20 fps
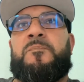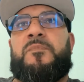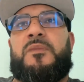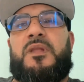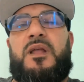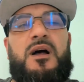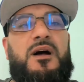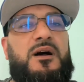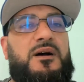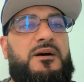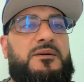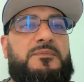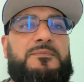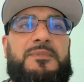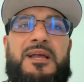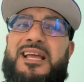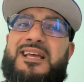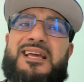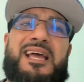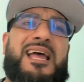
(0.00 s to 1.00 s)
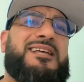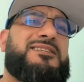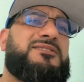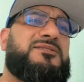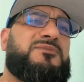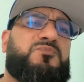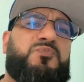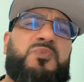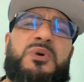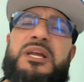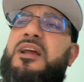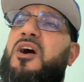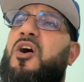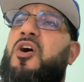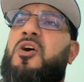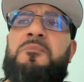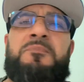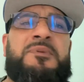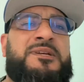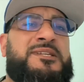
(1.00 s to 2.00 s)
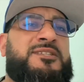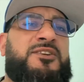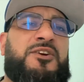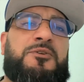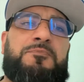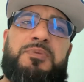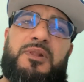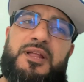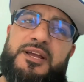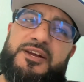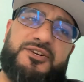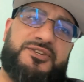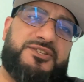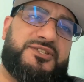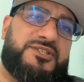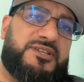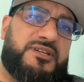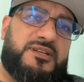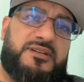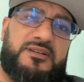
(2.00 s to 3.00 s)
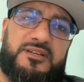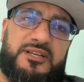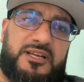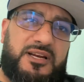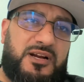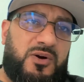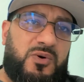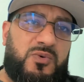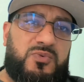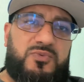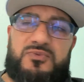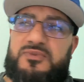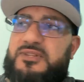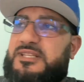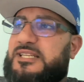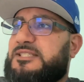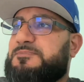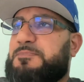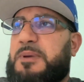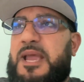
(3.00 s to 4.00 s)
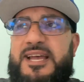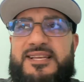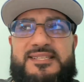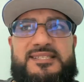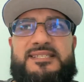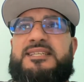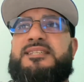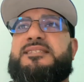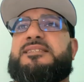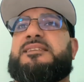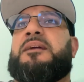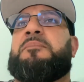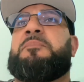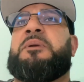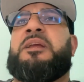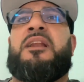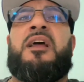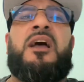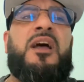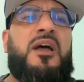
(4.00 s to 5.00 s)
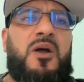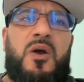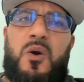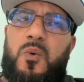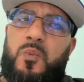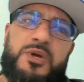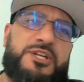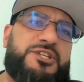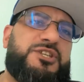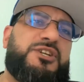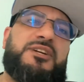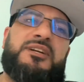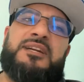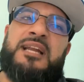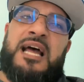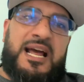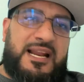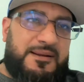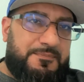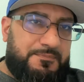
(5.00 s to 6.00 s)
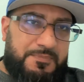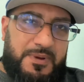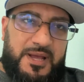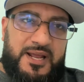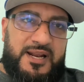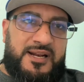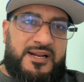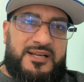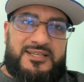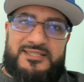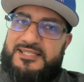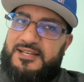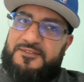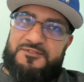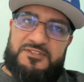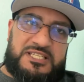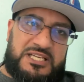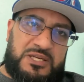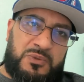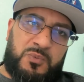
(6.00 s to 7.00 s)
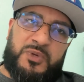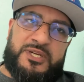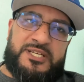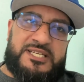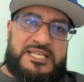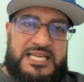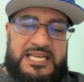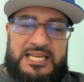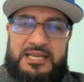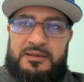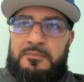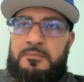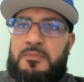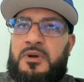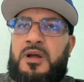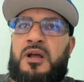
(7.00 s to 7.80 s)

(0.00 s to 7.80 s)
As we all missed our players, you know, this past season. I mean, we should have not been a 17-win team